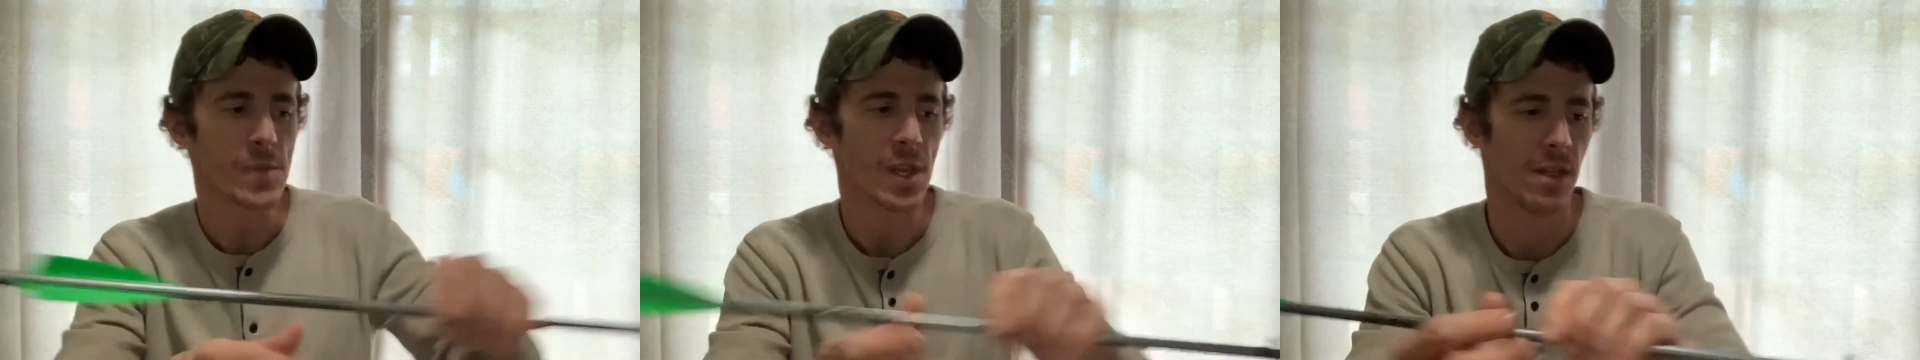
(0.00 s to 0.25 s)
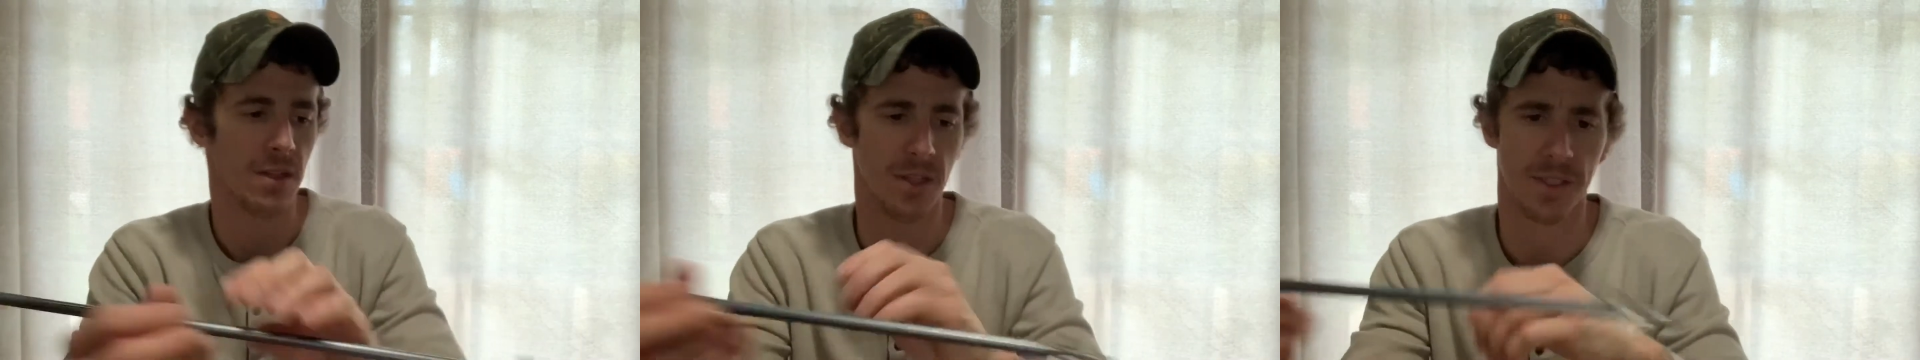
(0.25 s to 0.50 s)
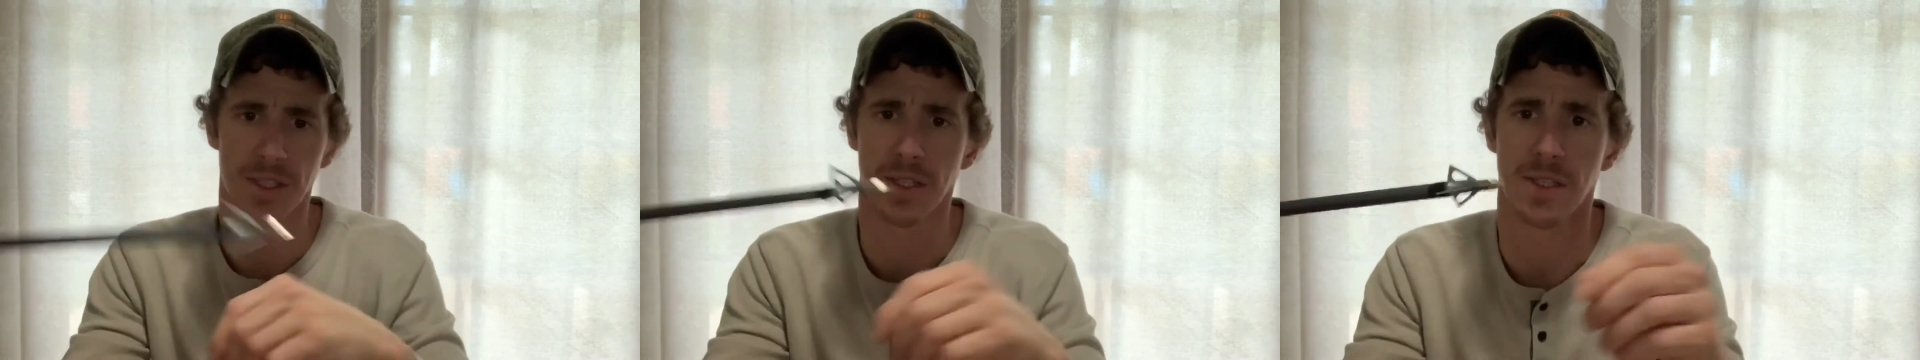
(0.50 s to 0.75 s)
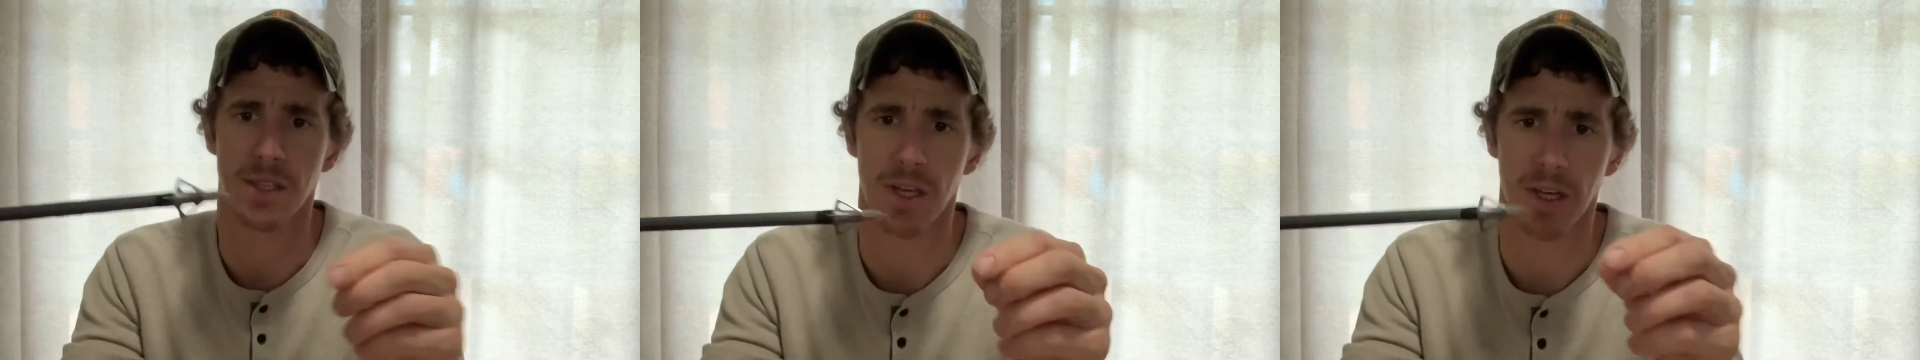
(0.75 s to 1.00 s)
this is
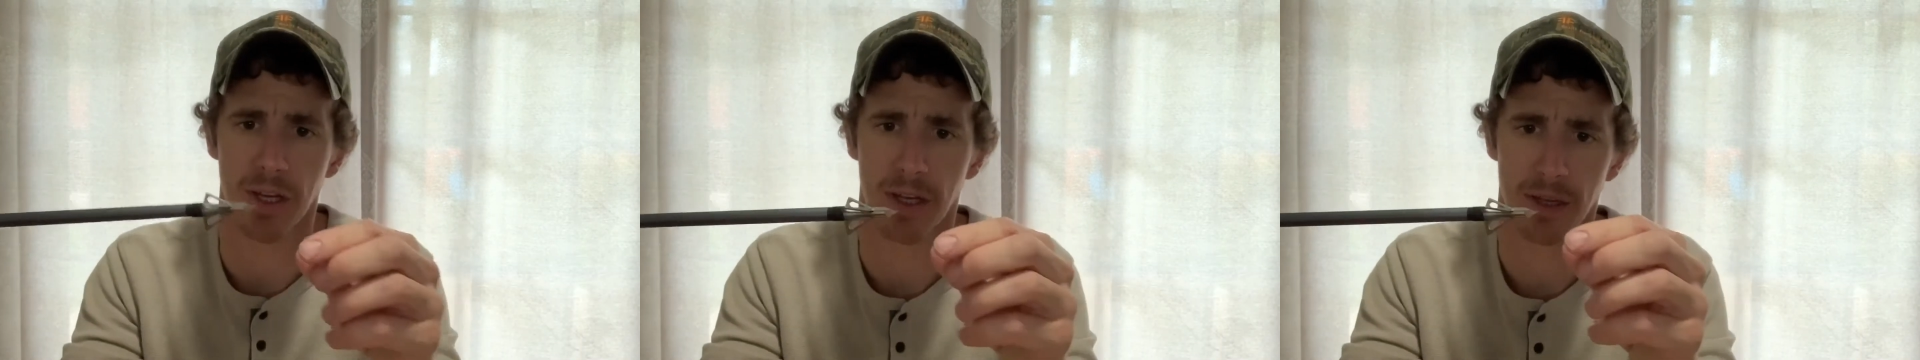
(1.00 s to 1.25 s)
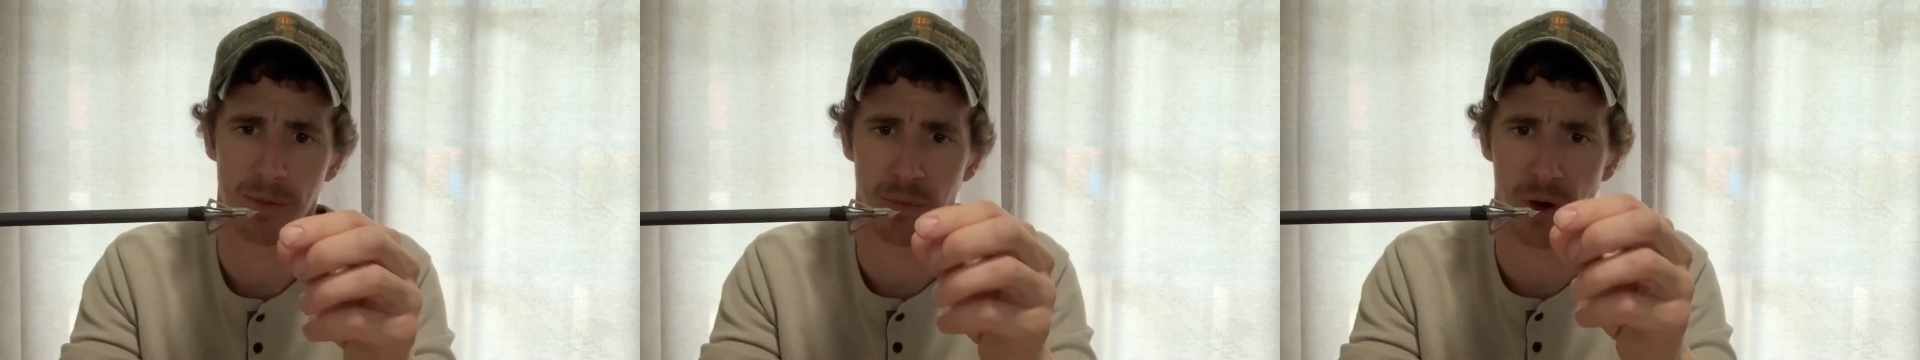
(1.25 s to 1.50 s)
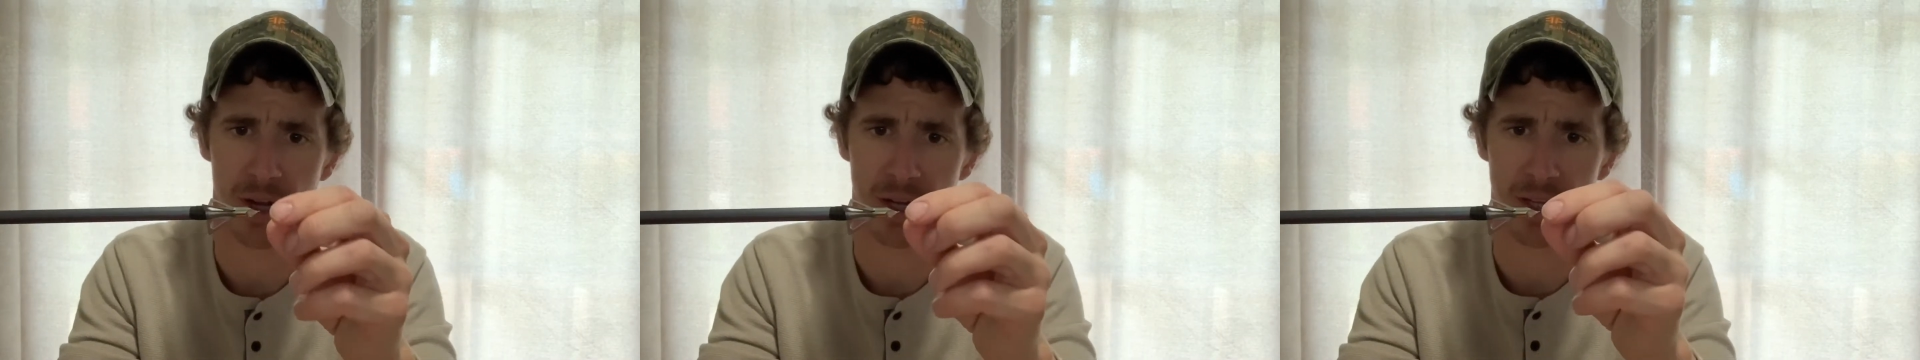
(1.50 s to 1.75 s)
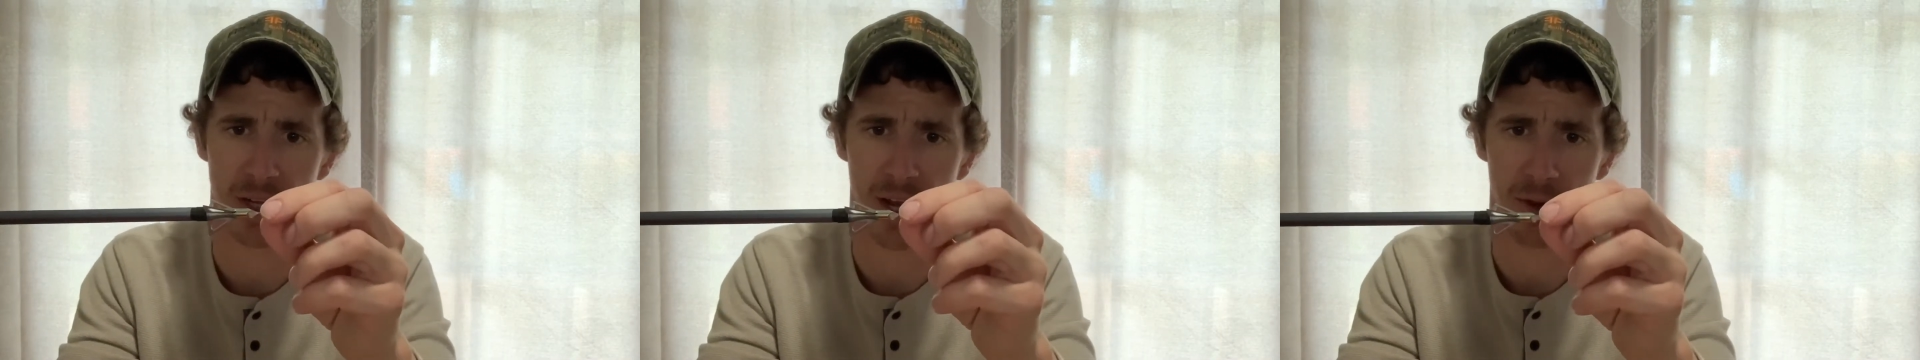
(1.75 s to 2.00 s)
the broadhead
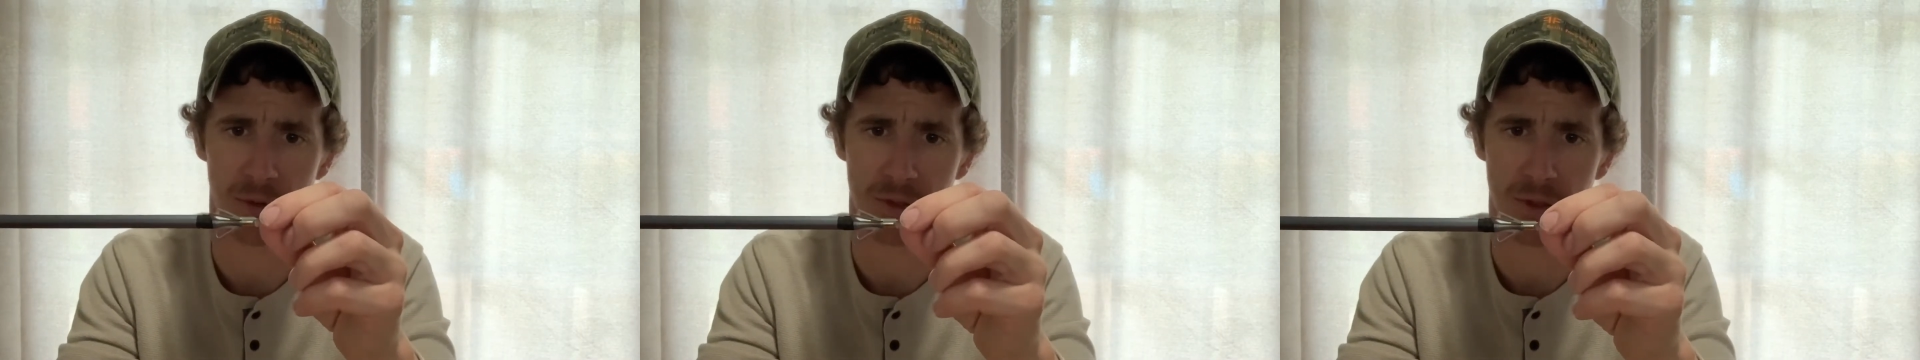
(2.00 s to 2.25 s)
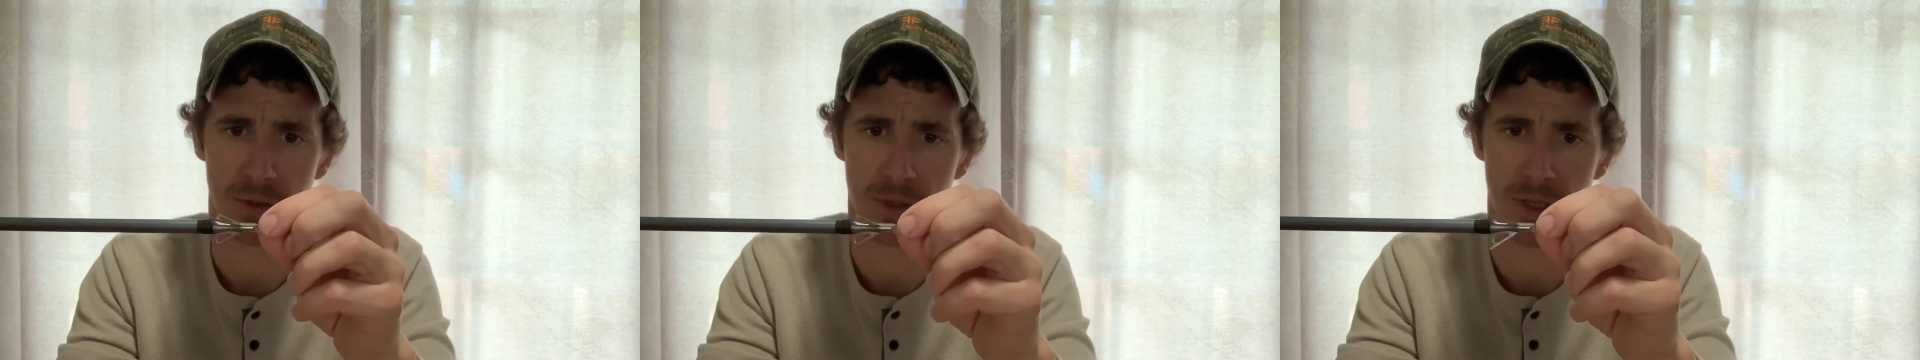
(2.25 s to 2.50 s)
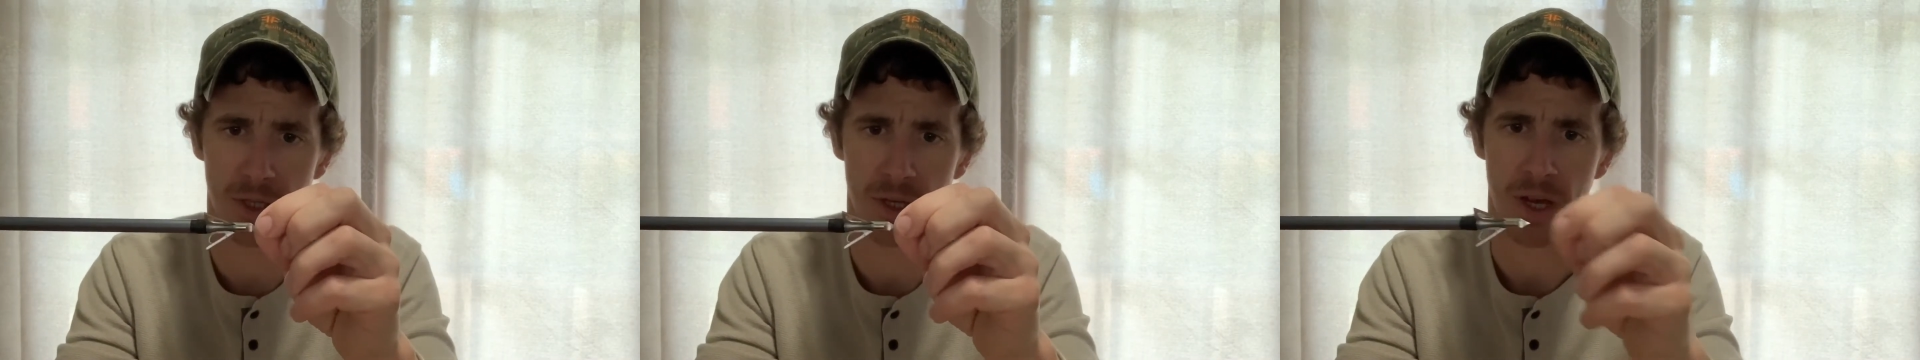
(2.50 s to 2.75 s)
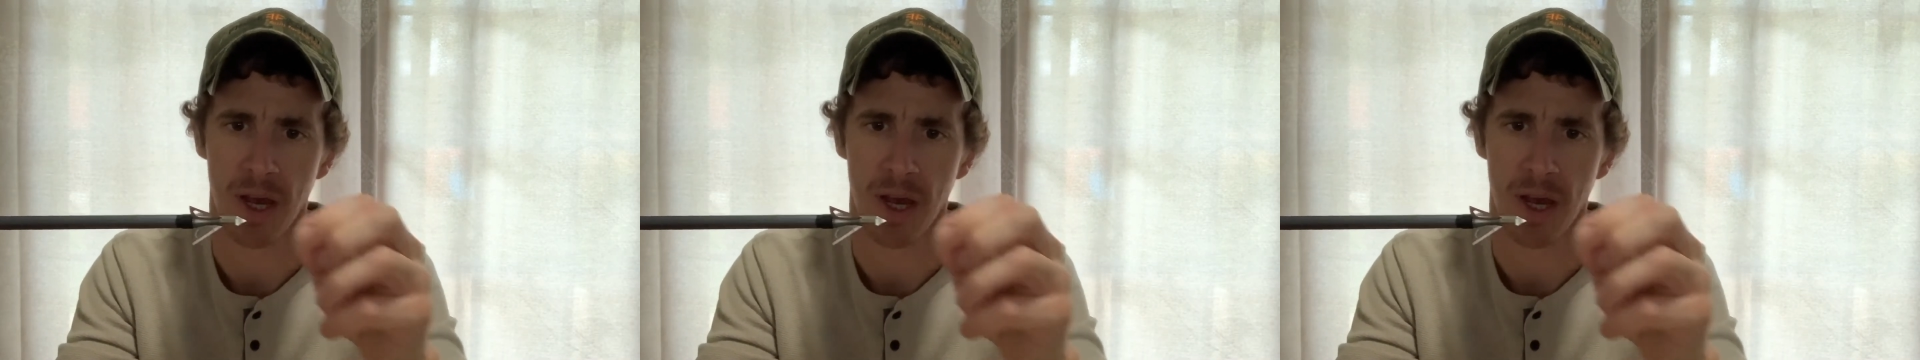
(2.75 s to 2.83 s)
that I was using.